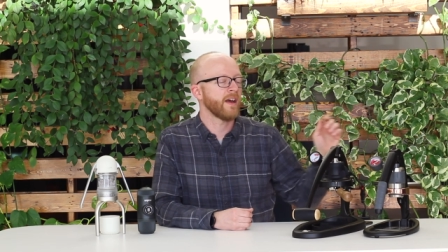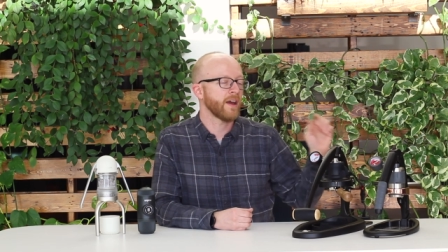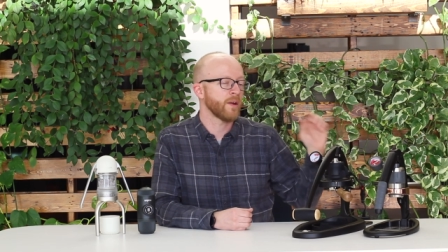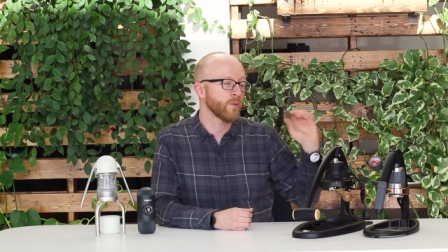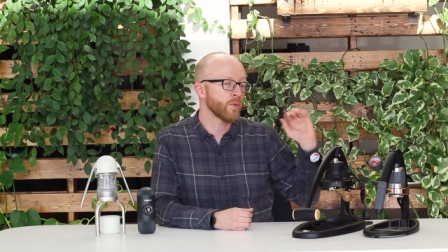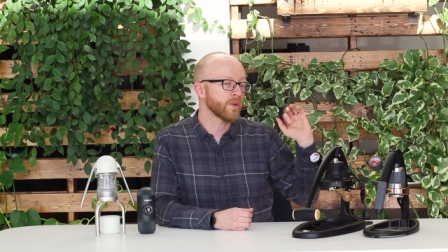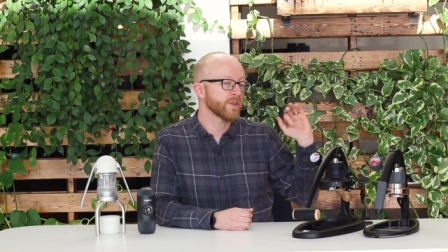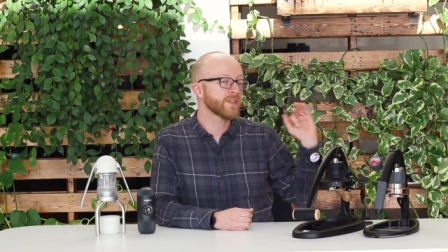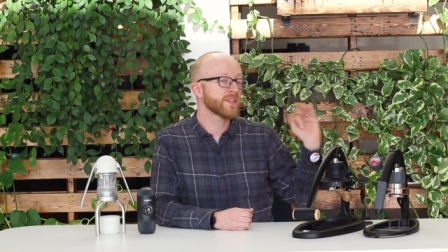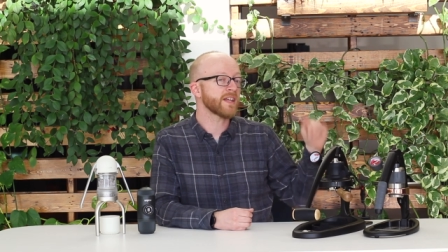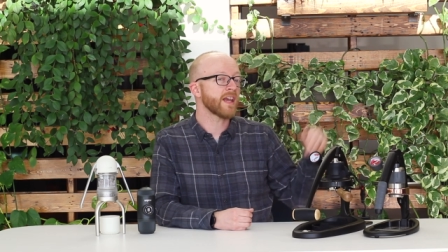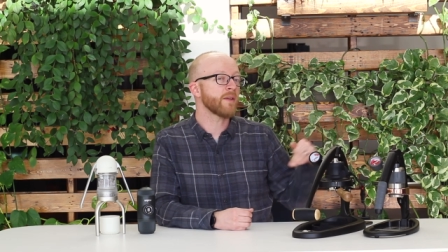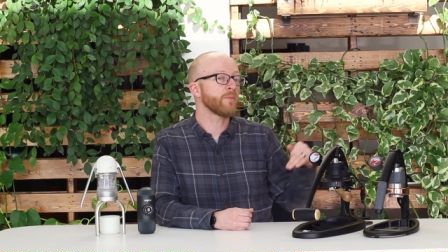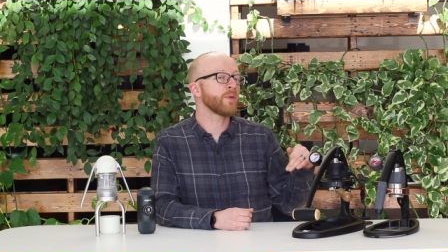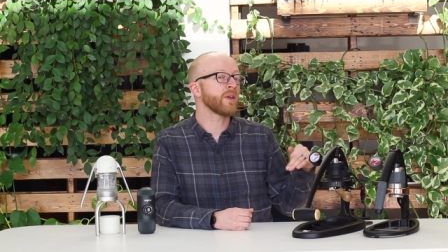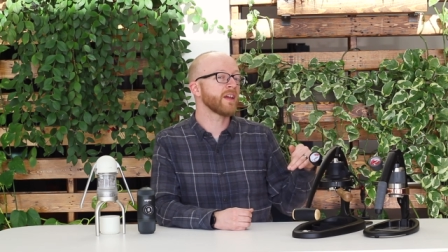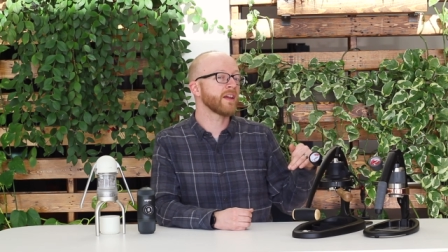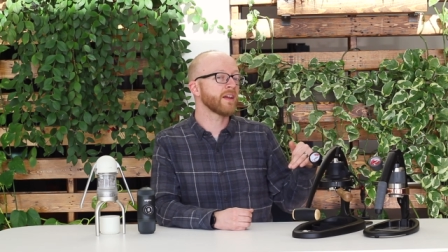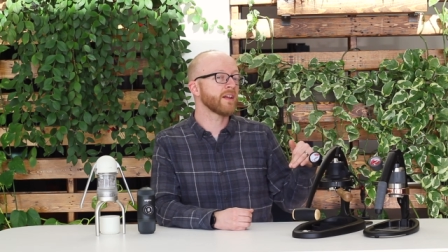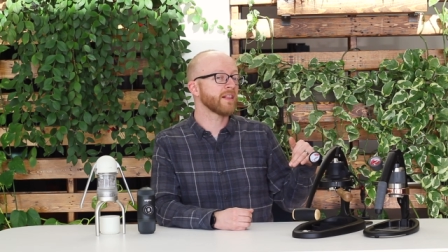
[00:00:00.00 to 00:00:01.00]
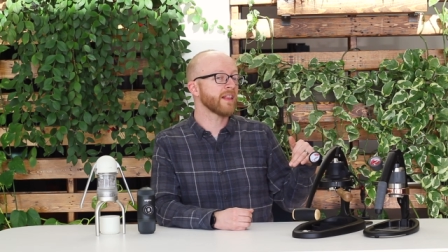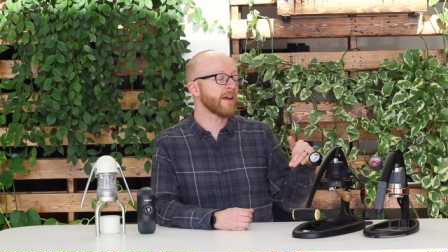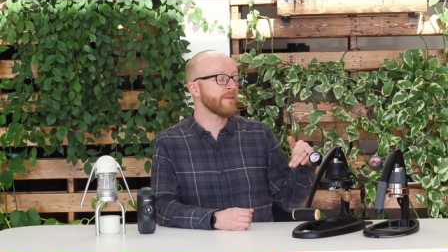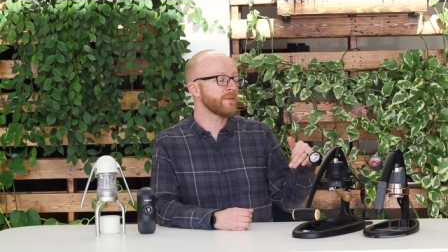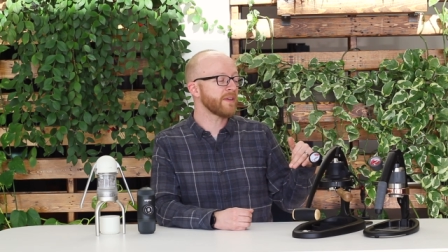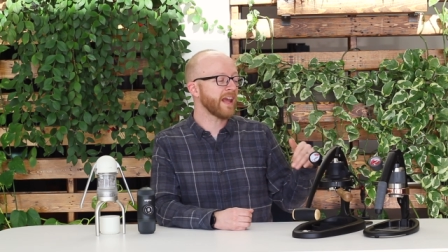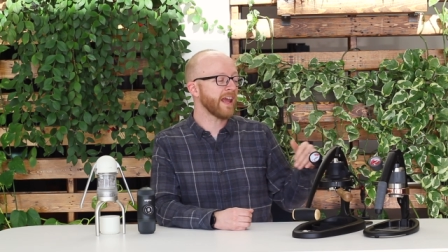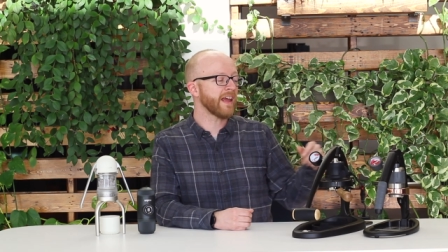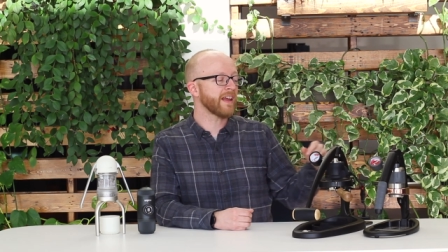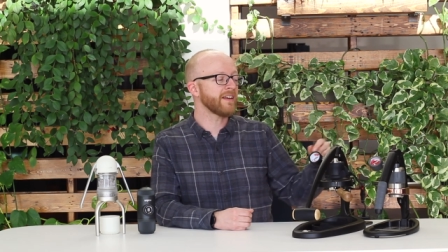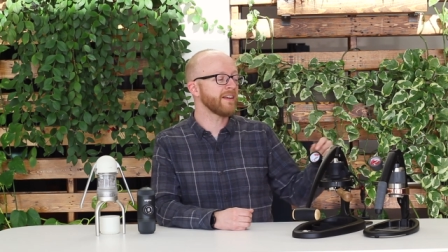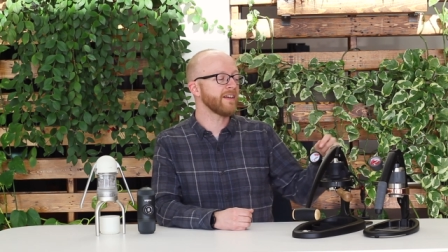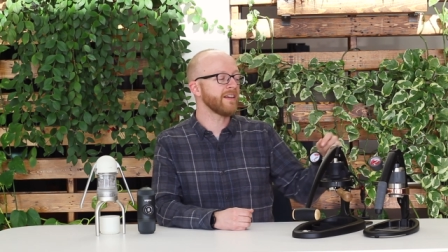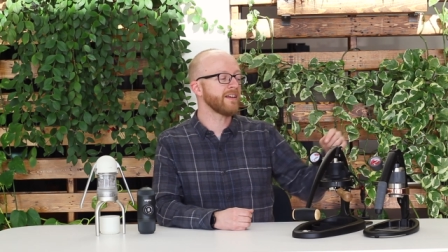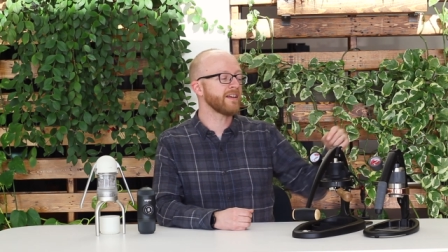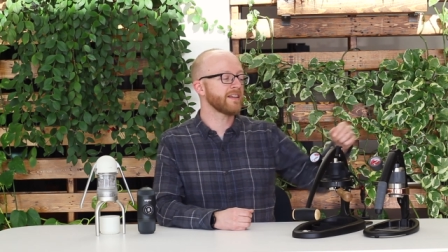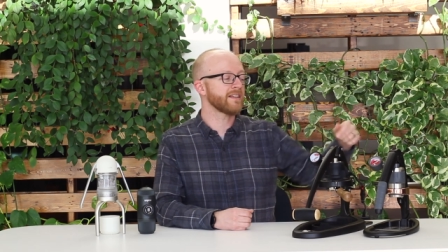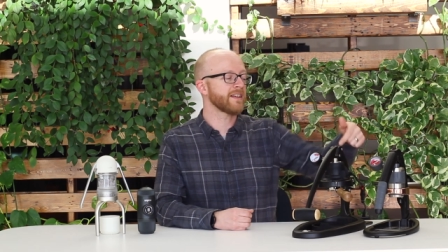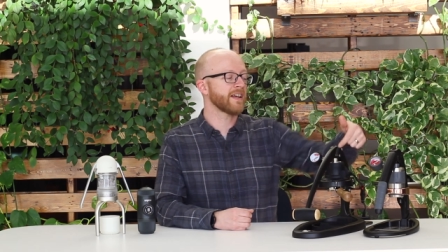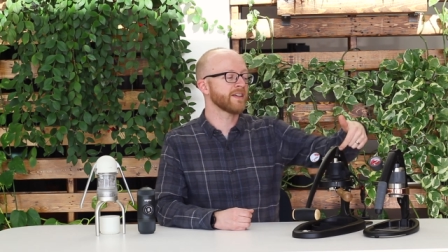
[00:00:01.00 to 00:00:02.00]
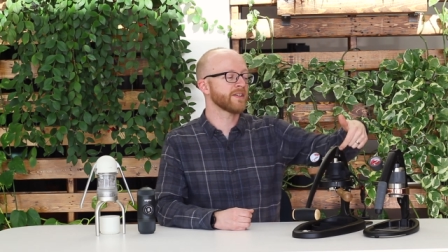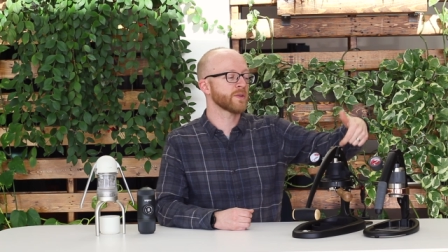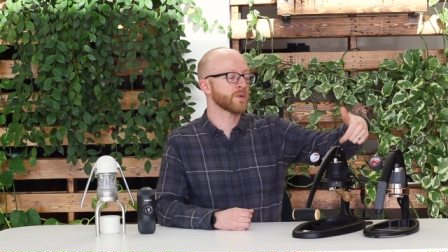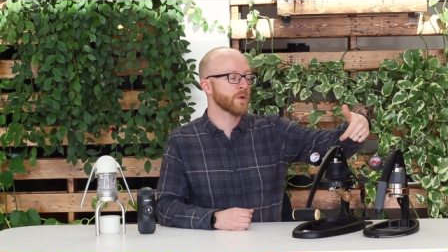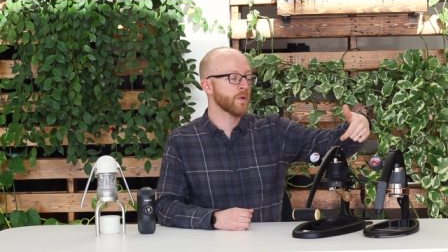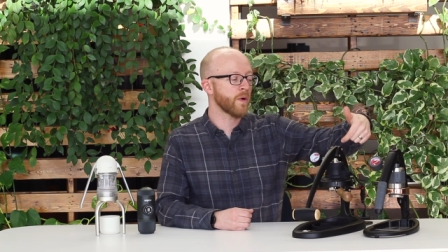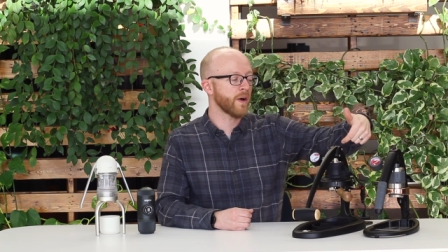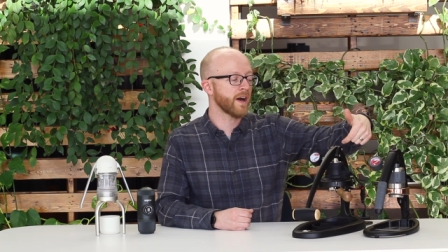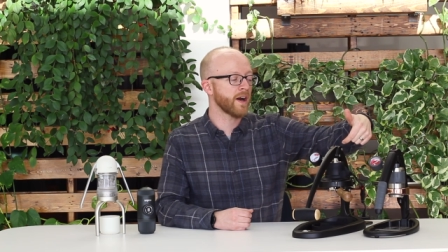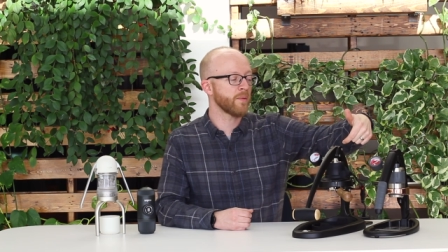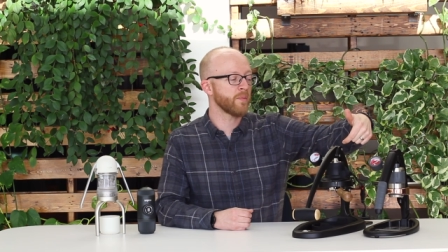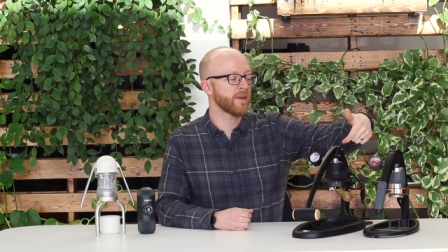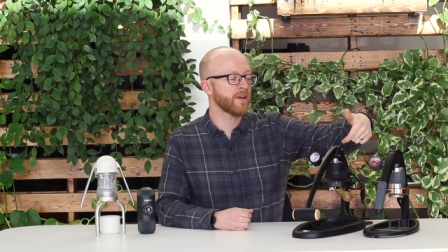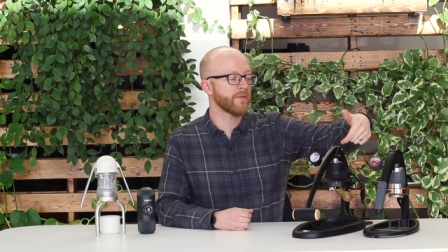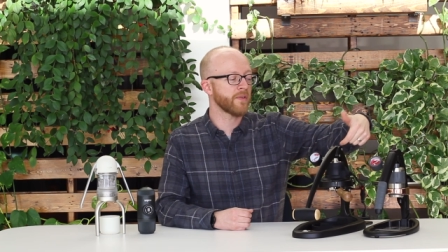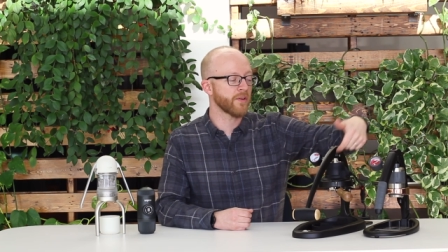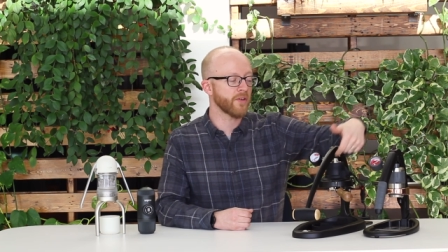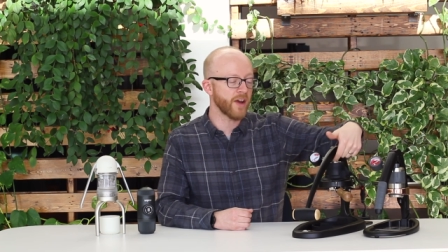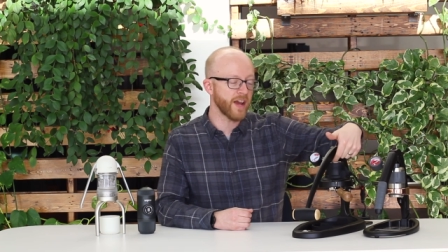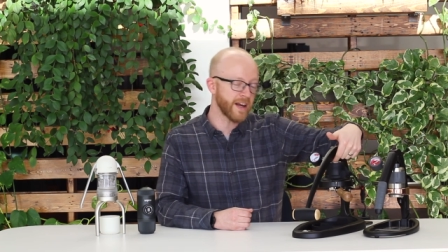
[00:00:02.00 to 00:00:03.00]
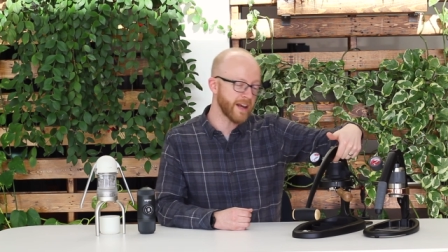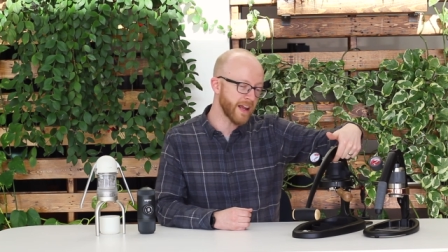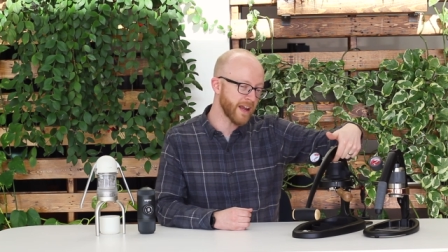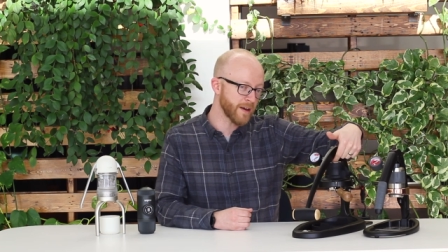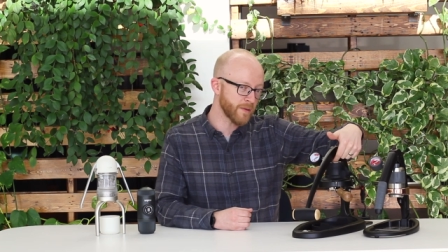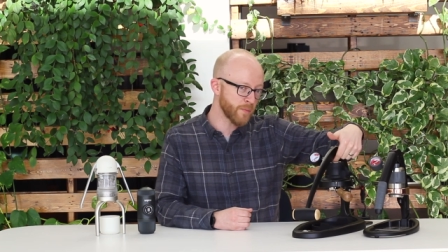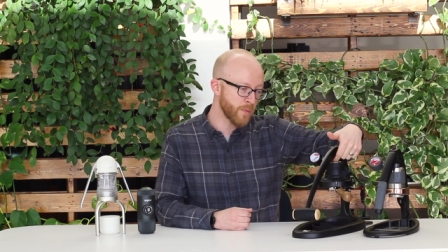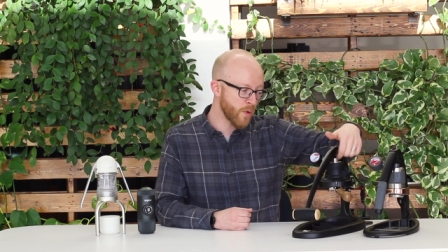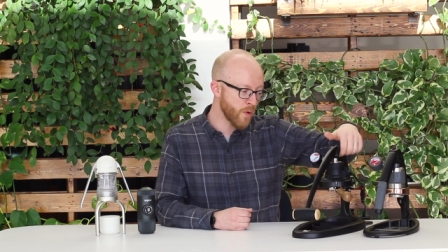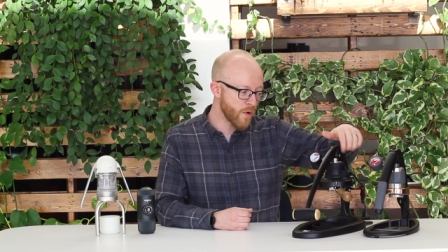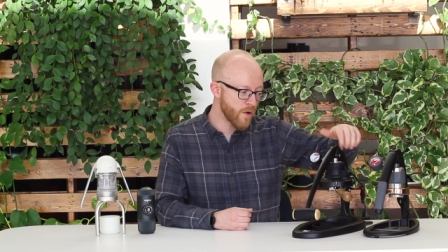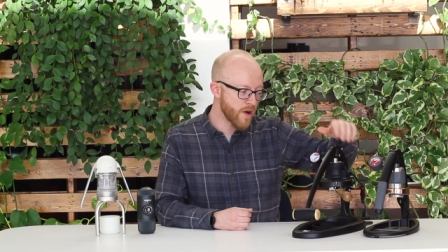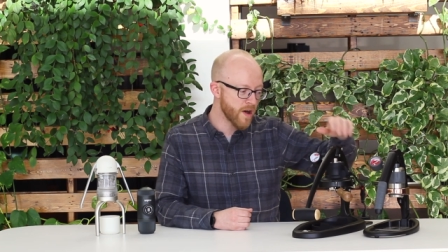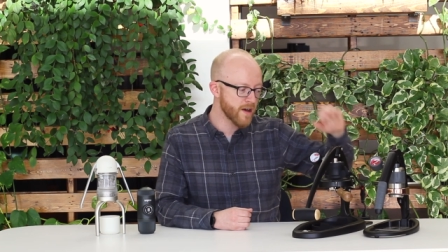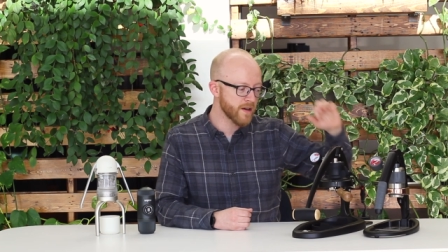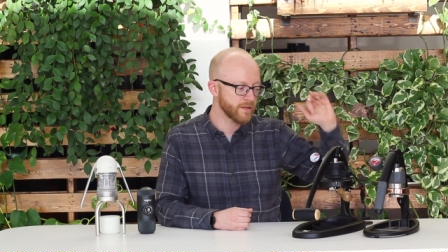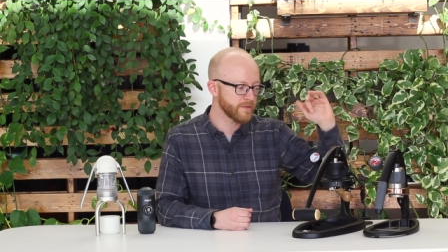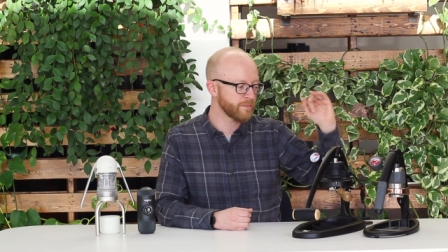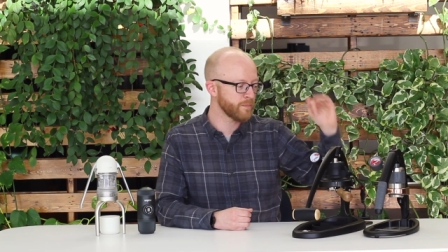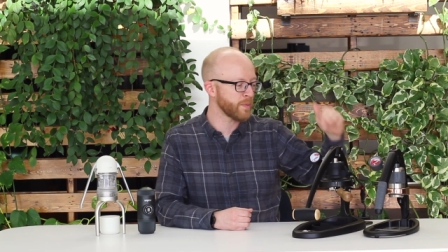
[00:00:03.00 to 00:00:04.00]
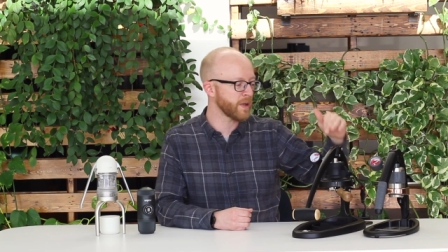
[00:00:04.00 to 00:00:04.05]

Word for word: we Will say being left-handed, it does require a bit of a right-hand pour,